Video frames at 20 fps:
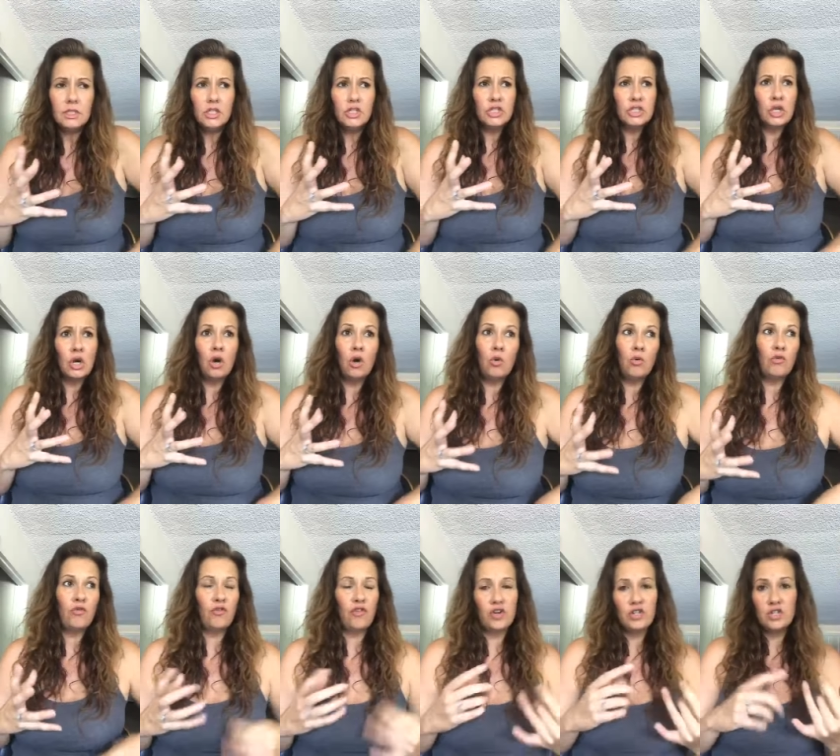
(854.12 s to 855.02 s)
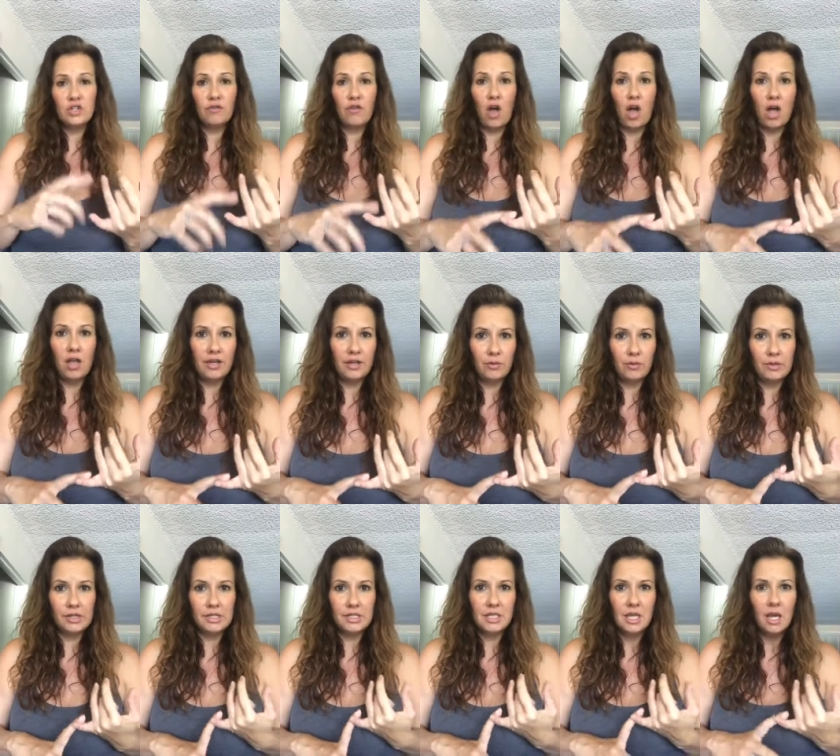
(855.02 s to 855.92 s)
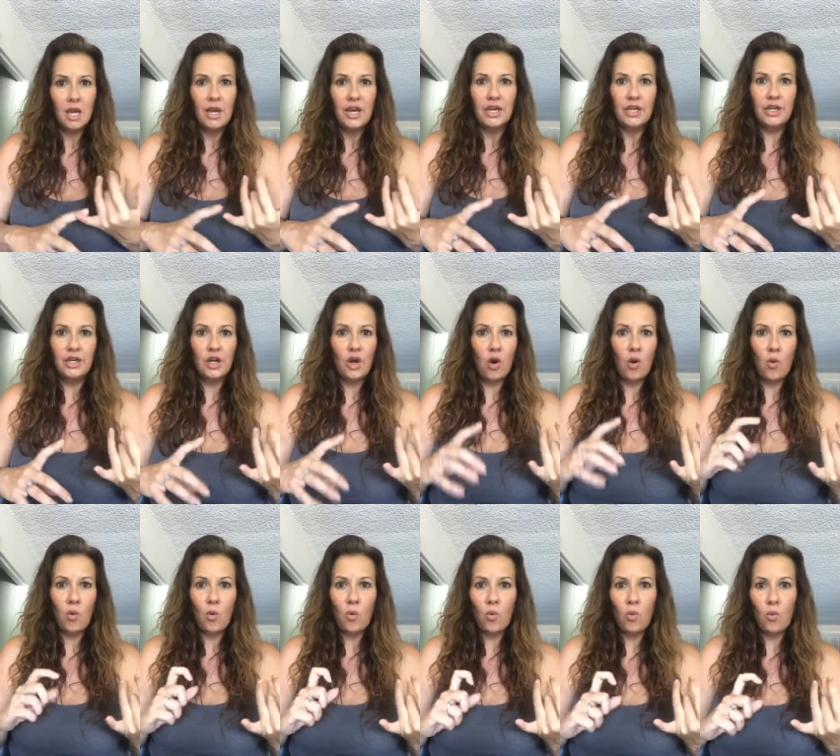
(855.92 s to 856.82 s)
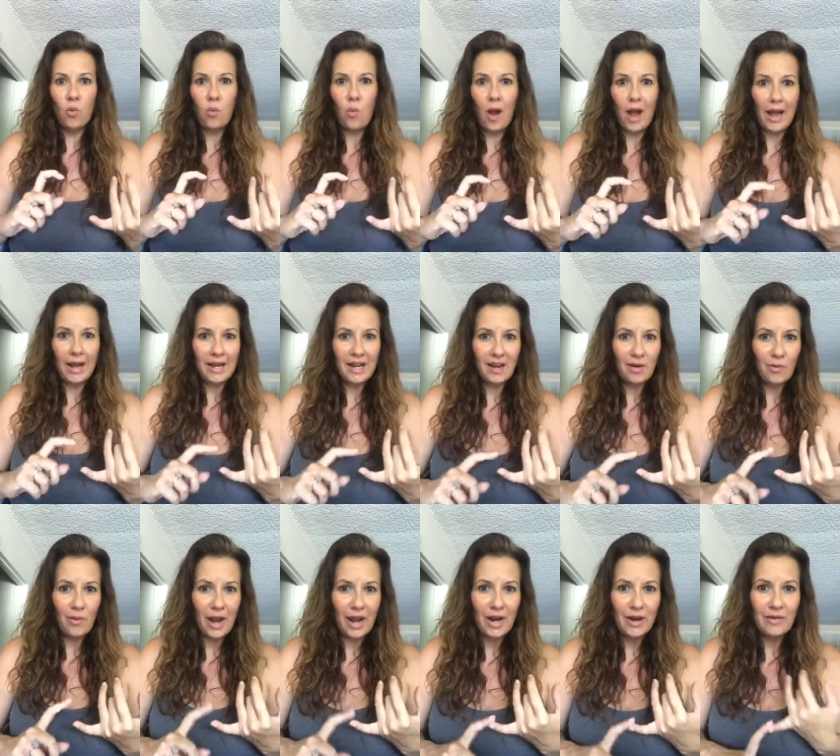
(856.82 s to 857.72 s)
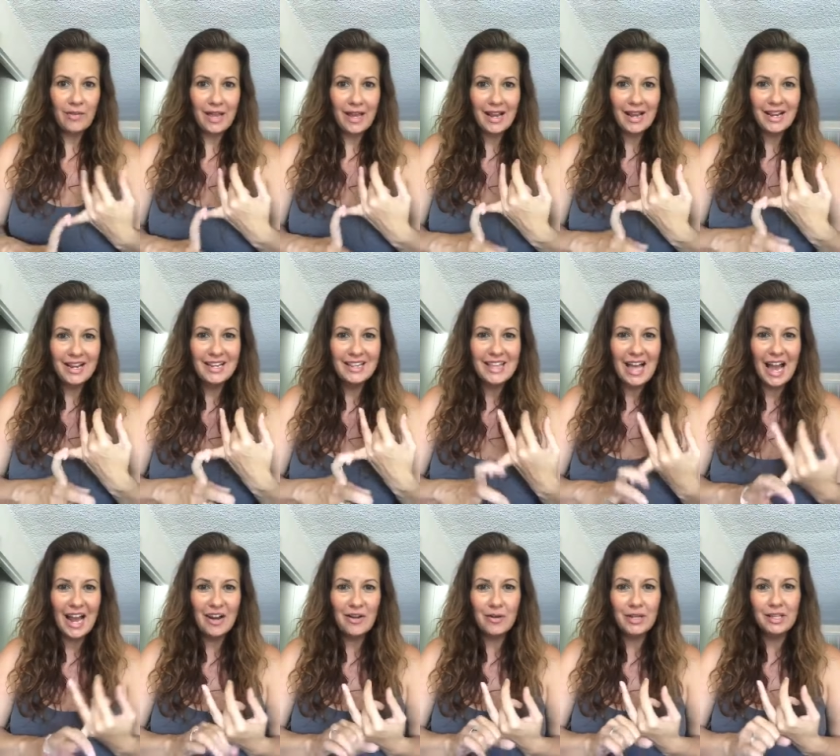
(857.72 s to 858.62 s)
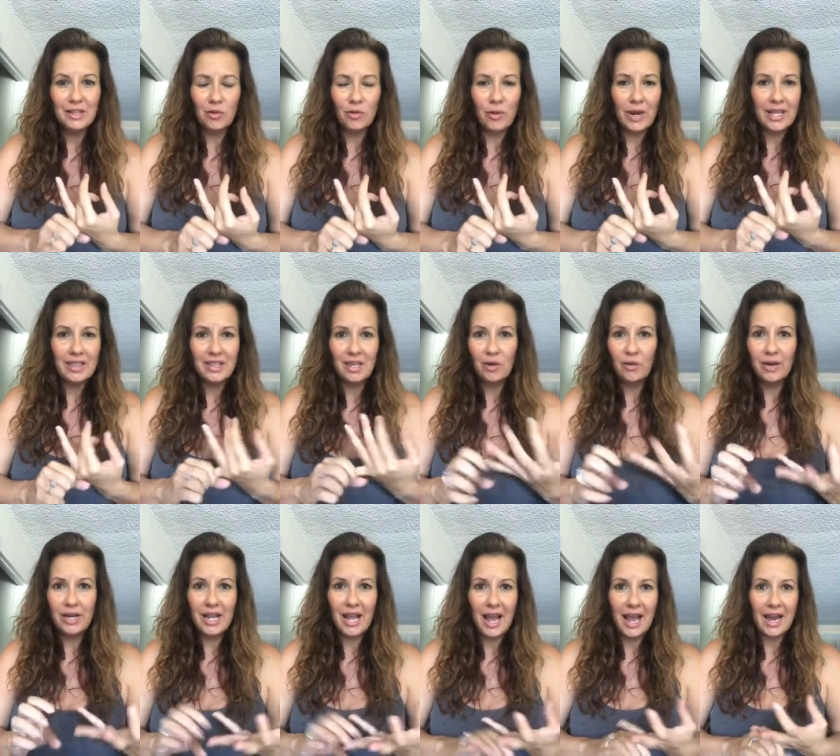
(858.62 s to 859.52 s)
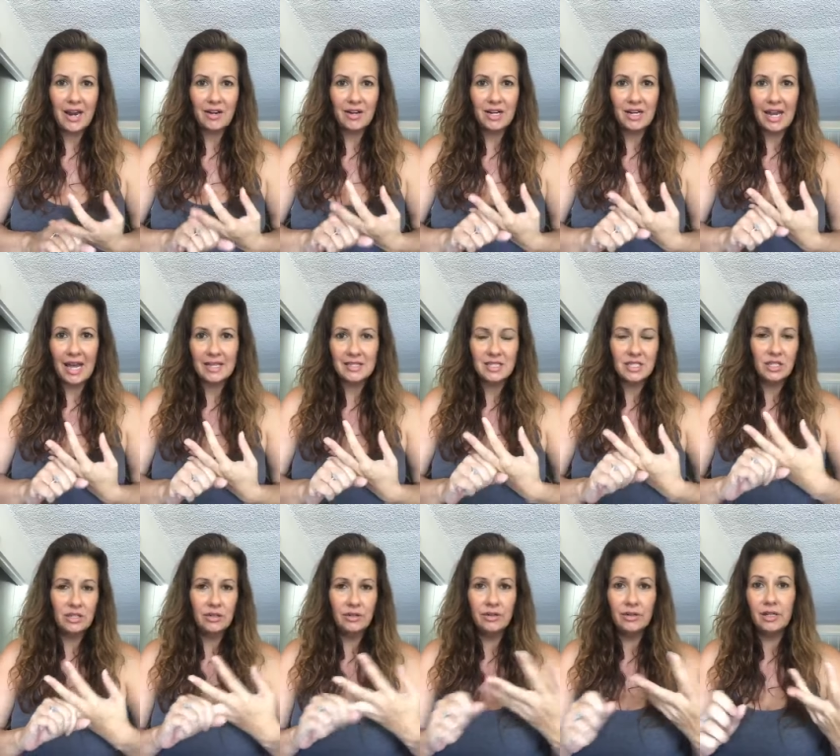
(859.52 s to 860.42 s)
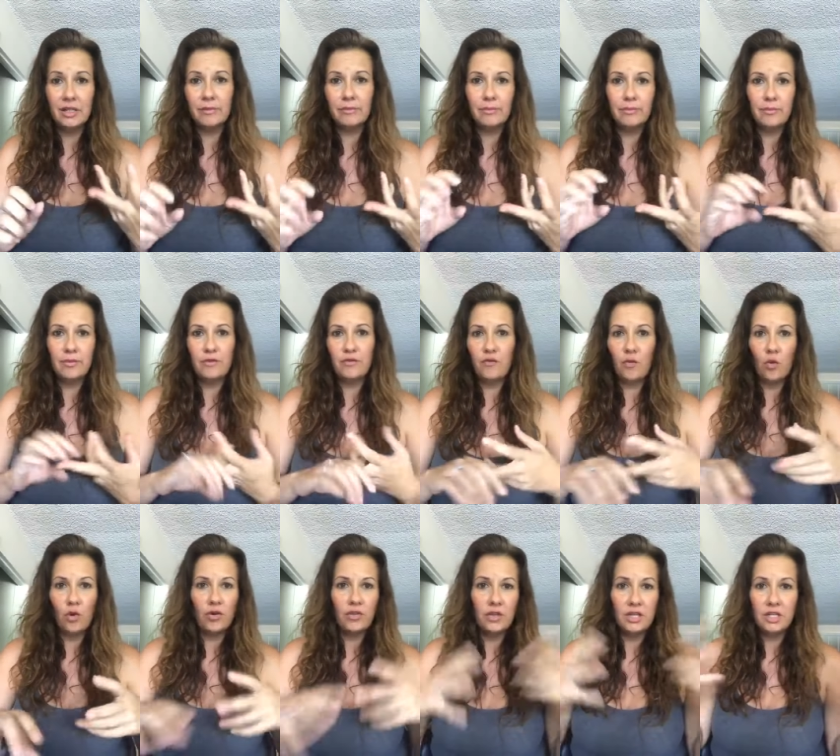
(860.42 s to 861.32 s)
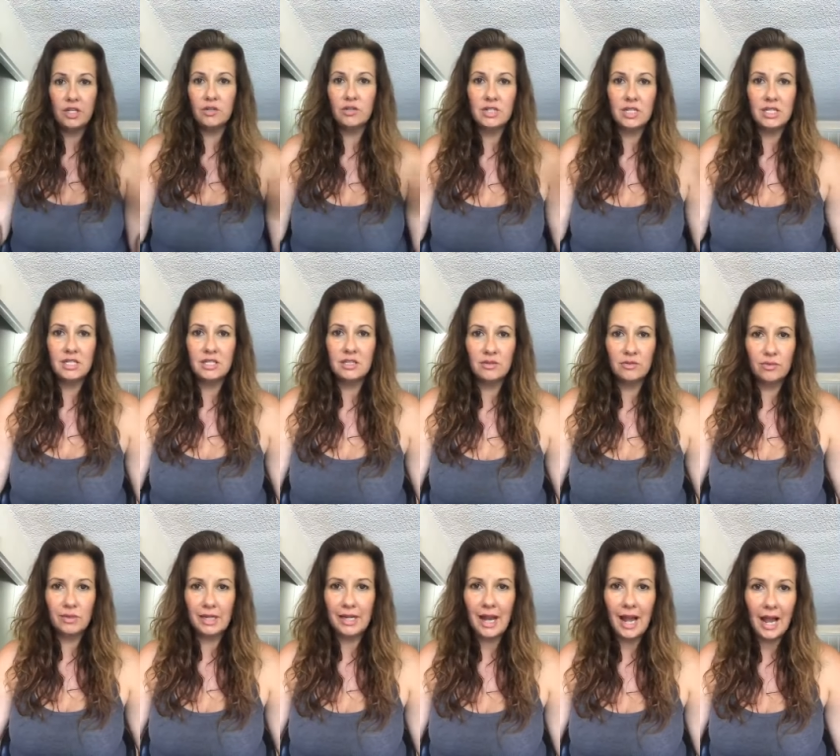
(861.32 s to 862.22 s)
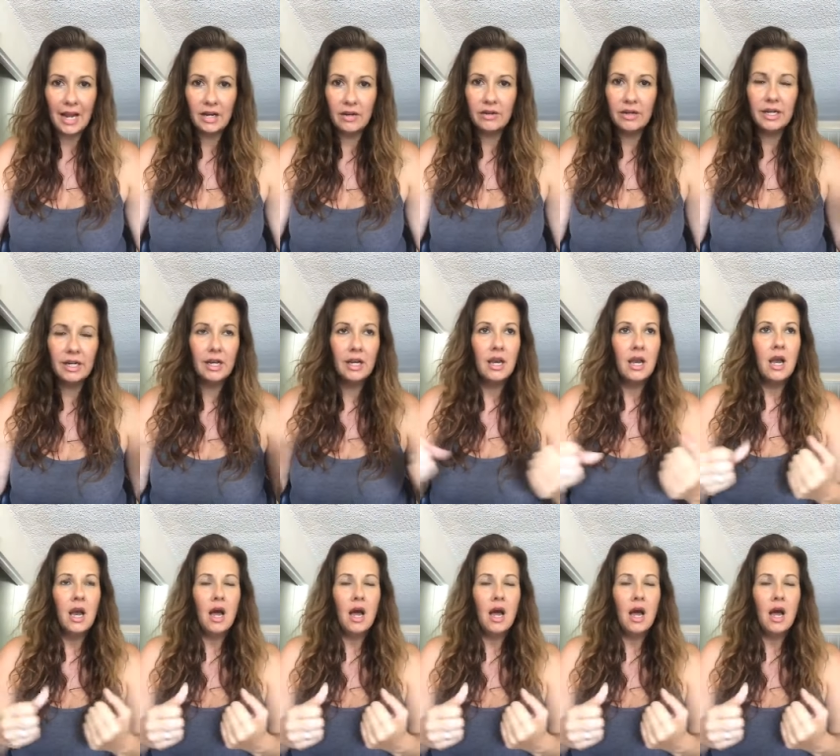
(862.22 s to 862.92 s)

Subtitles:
So first of all, it was, you know, why are they hiring the rent? They already hired it last year, and before the years they didn't really hire it.